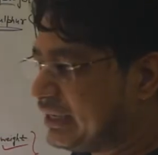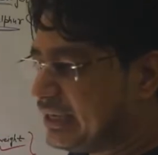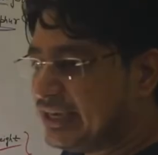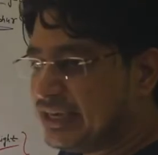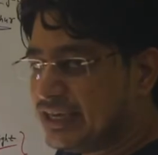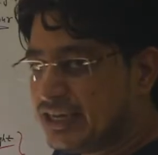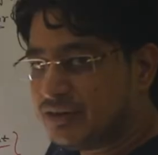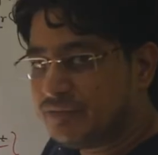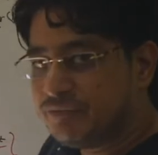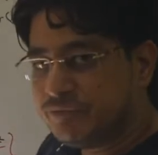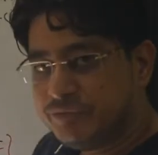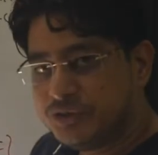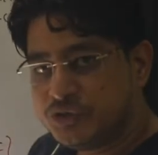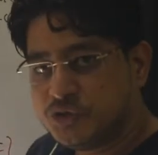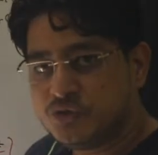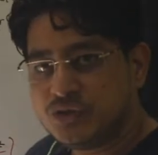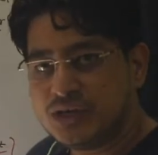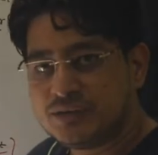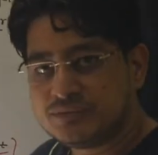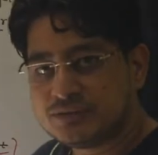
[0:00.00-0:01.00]
the air
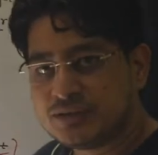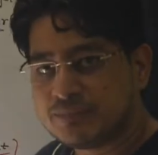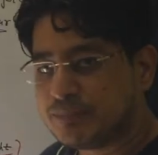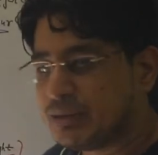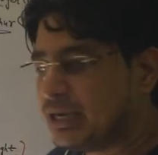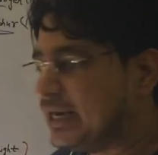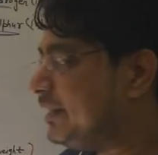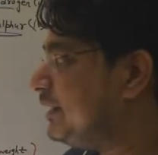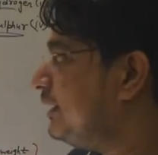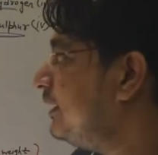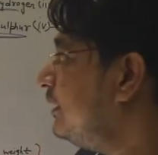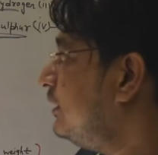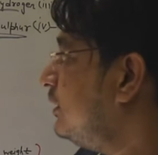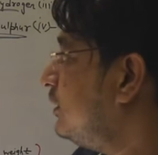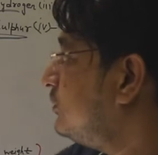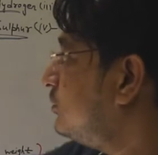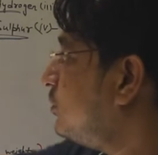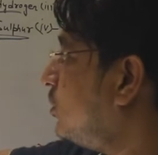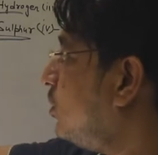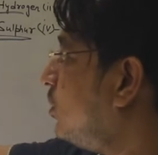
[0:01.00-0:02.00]
which you have supplied,
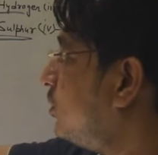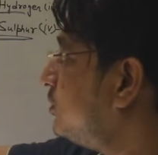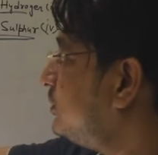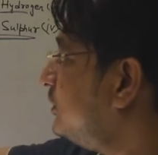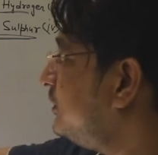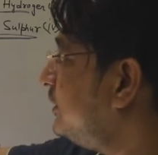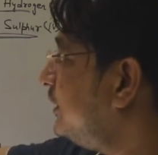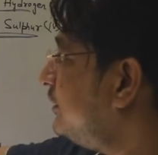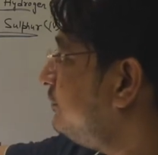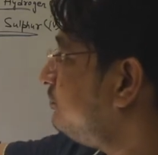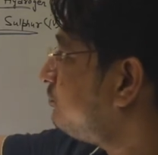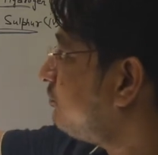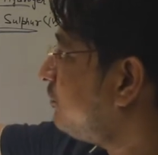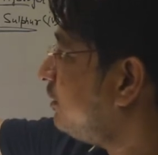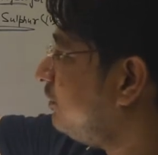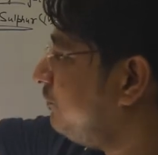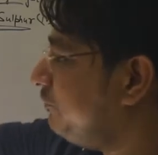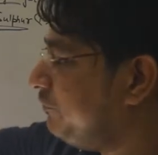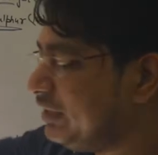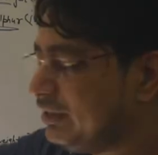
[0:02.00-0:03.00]
the oxygen
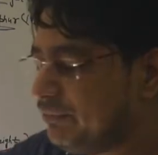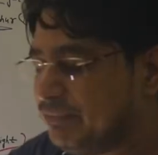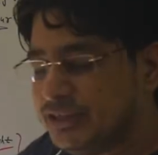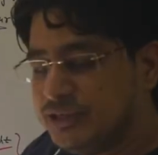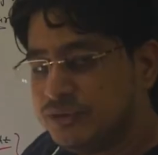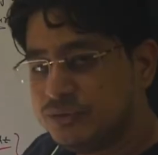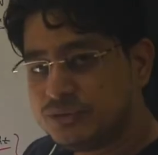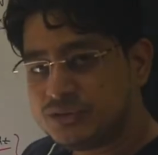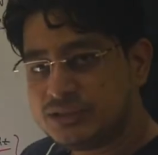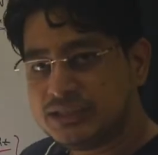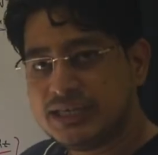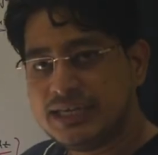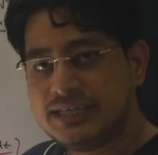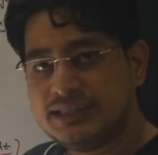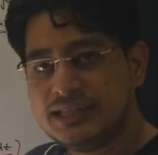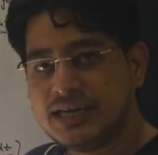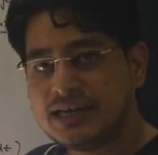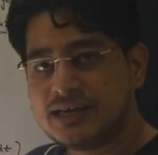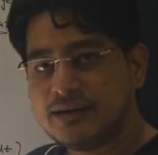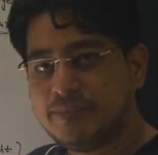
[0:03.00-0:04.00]
will be used
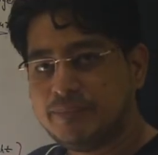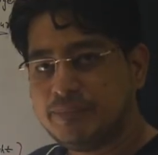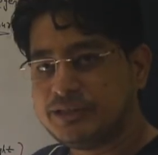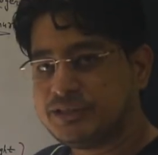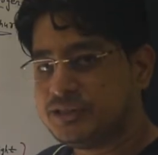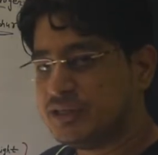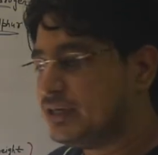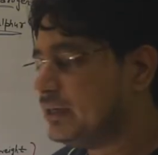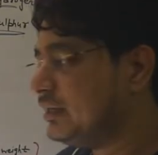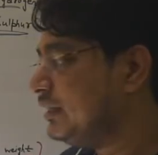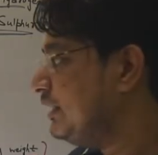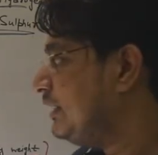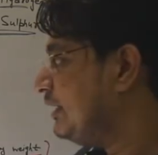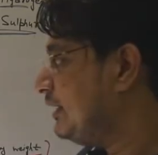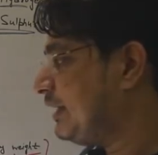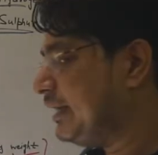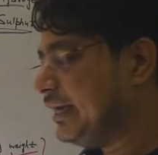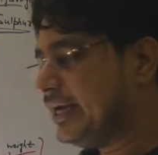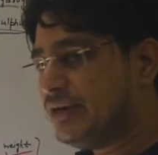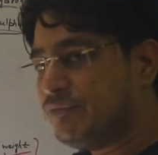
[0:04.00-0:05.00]
in the combustion,
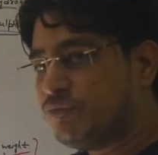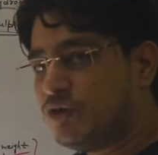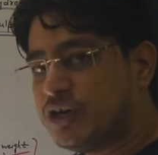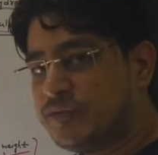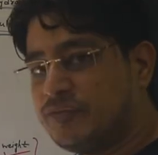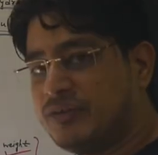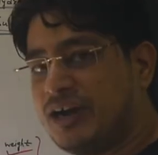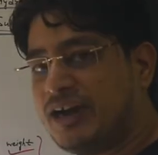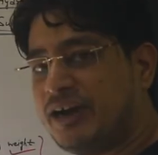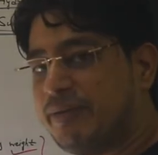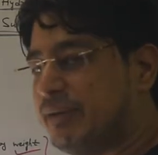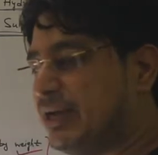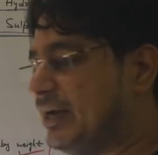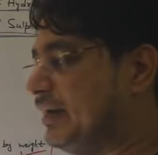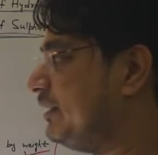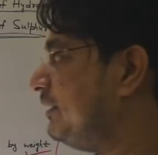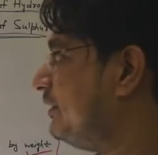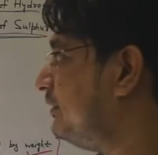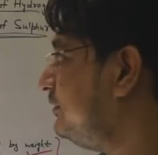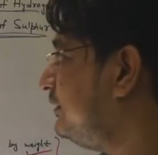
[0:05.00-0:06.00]
and what will
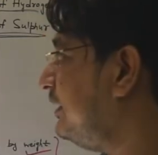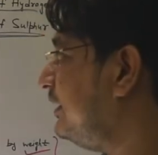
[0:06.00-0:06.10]
remain?